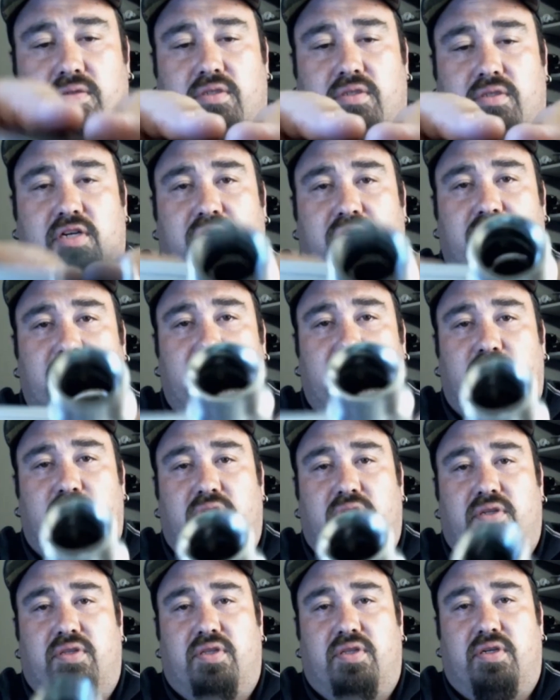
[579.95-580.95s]
chuff tips
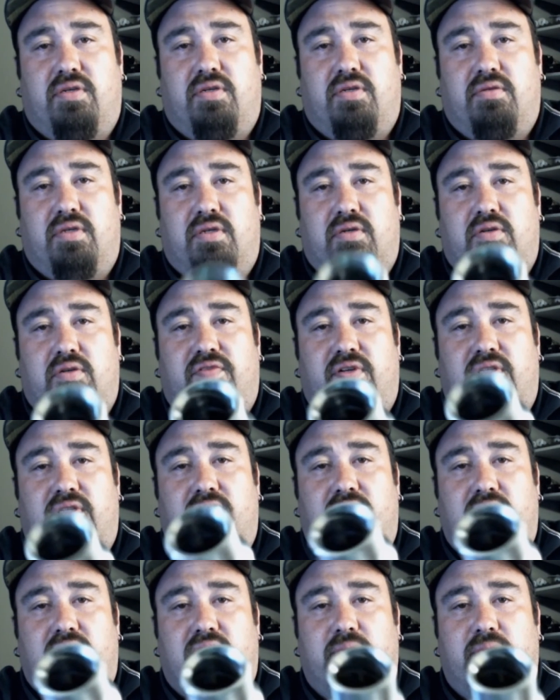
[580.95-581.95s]
on there. I don't know if I
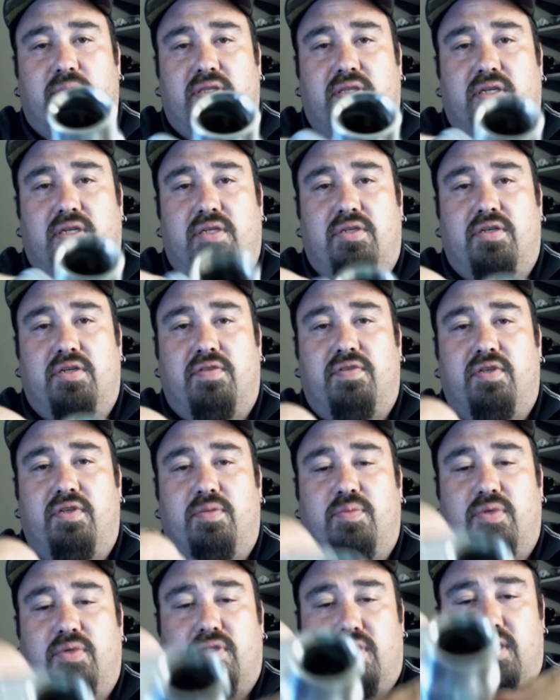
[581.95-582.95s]
talked about that chuff
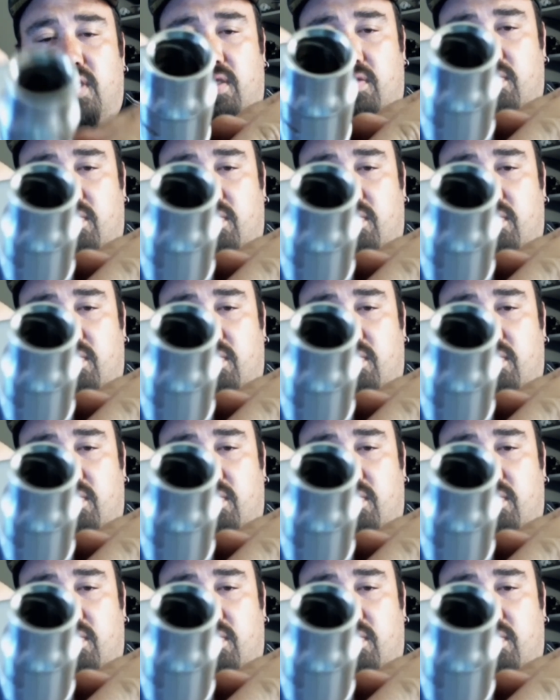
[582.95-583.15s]
tip. It's got the